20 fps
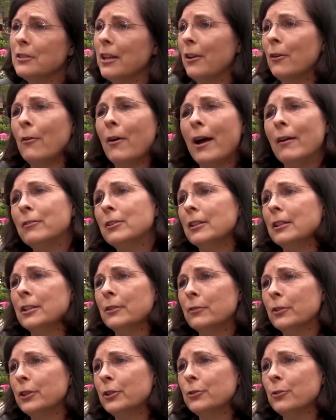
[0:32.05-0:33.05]
they don't have
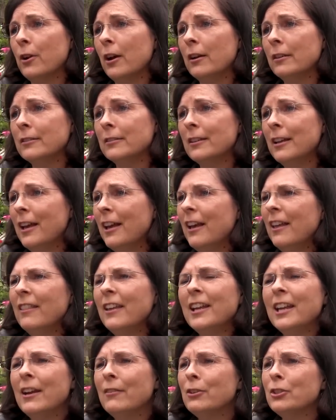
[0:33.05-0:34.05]
delivery trucks,
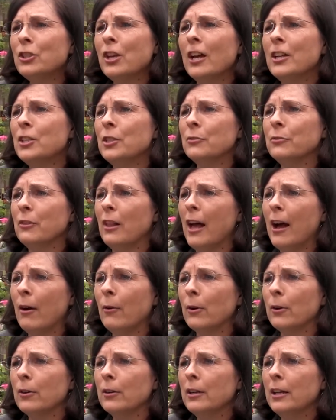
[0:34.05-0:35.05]
they never touch a
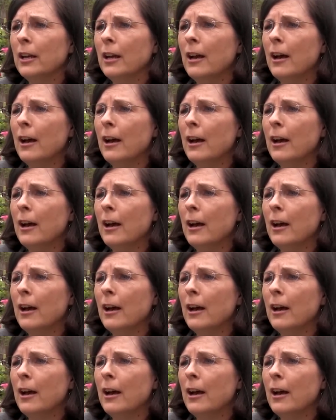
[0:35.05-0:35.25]
flower.